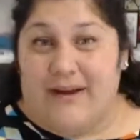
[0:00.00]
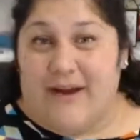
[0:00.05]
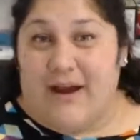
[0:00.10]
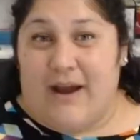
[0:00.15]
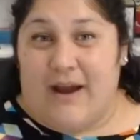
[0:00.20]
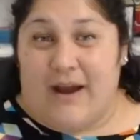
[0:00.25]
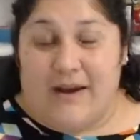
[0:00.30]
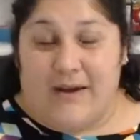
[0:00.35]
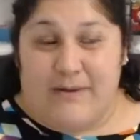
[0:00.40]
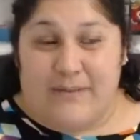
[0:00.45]

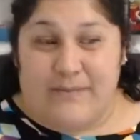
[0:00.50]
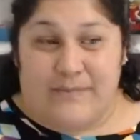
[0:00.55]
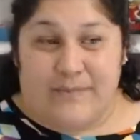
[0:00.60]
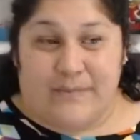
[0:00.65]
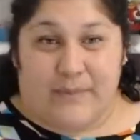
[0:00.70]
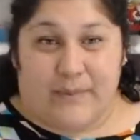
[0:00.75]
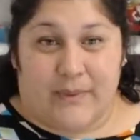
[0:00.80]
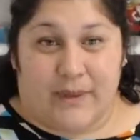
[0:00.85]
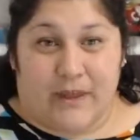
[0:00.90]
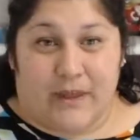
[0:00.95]

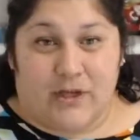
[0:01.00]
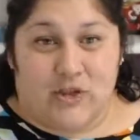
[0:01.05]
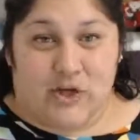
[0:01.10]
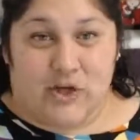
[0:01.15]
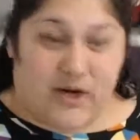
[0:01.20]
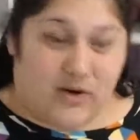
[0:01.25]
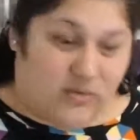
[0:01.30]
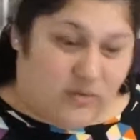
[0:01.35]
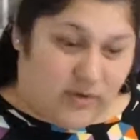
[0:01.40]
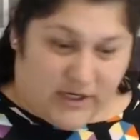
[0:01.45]
try
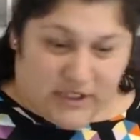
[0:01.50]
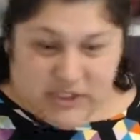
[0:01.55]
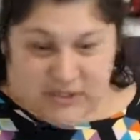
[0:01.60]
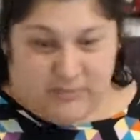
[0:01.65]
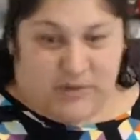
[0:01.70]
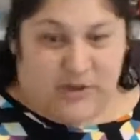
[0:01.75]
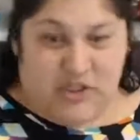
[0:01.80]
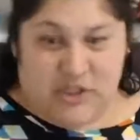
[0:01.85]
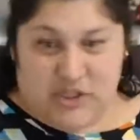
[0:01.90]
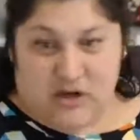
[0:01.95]
to rush
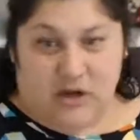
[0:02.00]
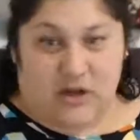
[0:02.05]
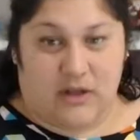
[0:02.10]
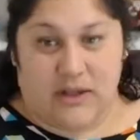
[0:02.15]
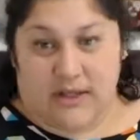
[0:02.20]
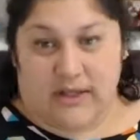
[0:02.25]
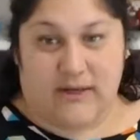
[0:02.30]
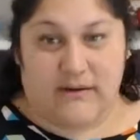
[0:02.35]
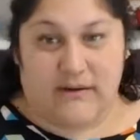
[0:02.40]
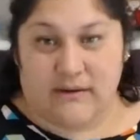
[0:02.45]
and push it all
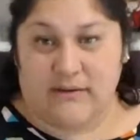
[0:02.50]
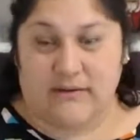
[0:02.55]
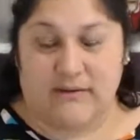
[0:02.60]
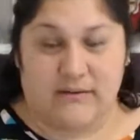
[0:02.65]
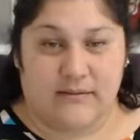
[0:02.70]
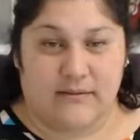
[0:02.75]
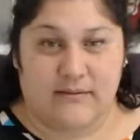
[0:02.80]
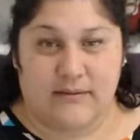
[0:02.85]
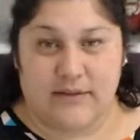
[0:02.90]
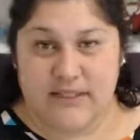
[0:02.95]
in
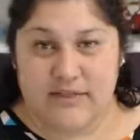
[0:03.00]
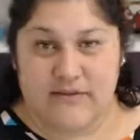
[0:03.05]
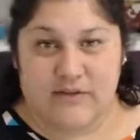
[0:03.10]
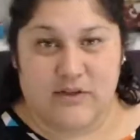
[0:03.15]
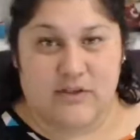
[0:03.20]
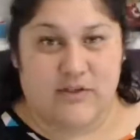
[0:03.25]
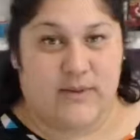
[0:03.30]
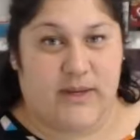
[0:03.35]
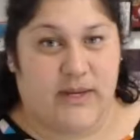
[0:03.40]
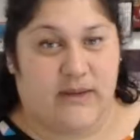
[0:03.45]
this
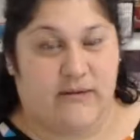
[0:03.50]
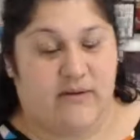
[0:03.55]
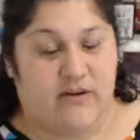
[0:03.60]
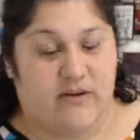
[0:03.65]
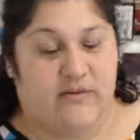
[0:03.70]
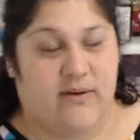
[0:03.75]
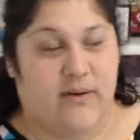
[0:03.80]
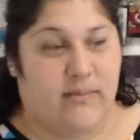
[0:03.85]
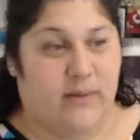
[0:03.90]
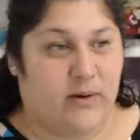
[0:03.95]
first week of
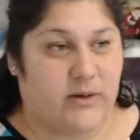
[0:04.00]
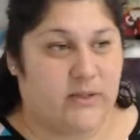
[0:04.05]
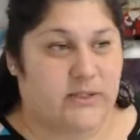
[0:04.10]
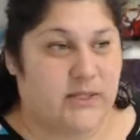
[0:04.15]
November.